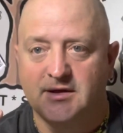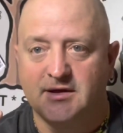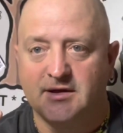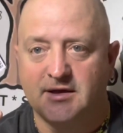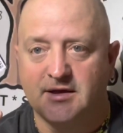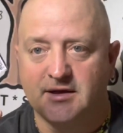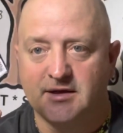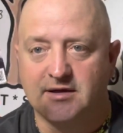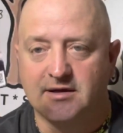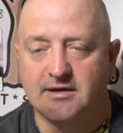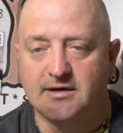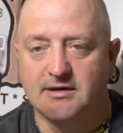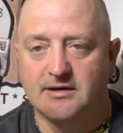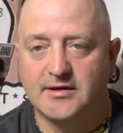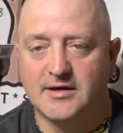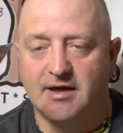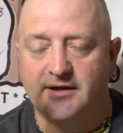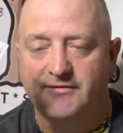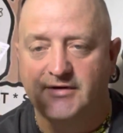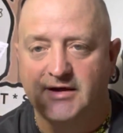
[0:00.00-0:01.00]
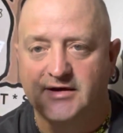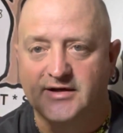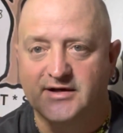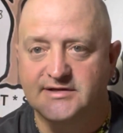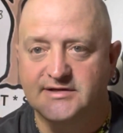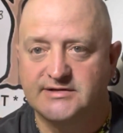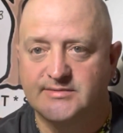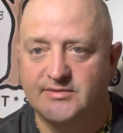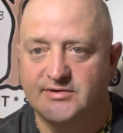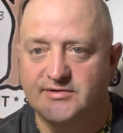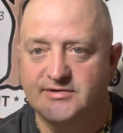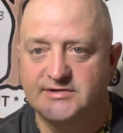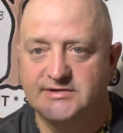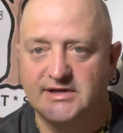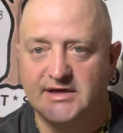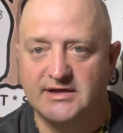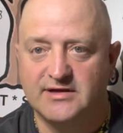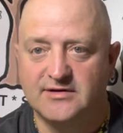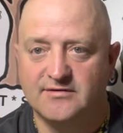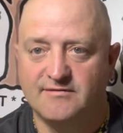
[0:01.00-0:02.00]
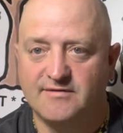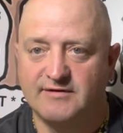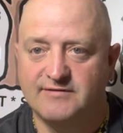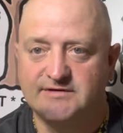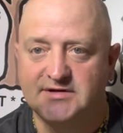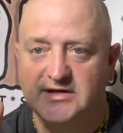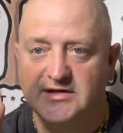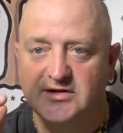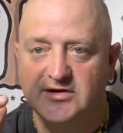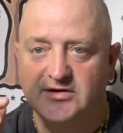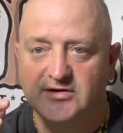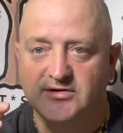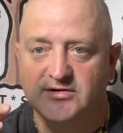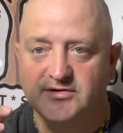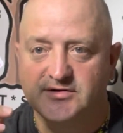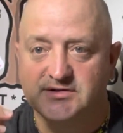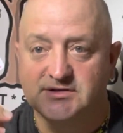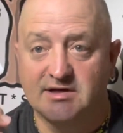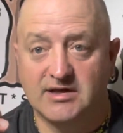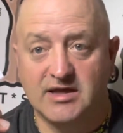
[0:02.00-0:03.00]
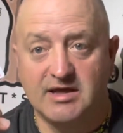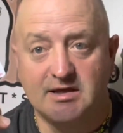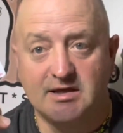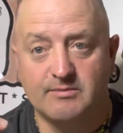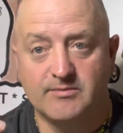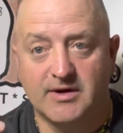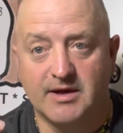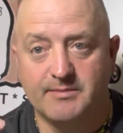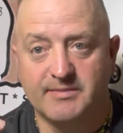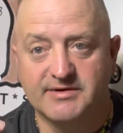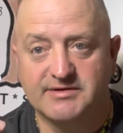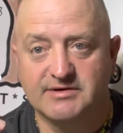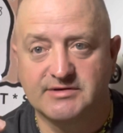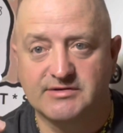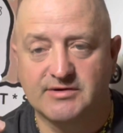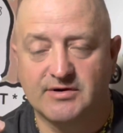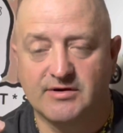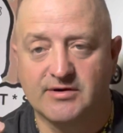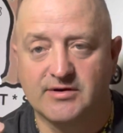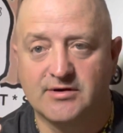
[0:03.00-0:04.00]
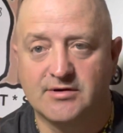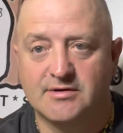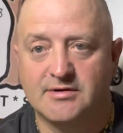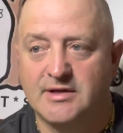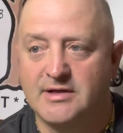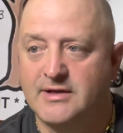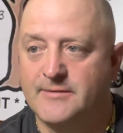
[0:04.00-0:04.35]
And I've had customers 10, 15 years keep my business card.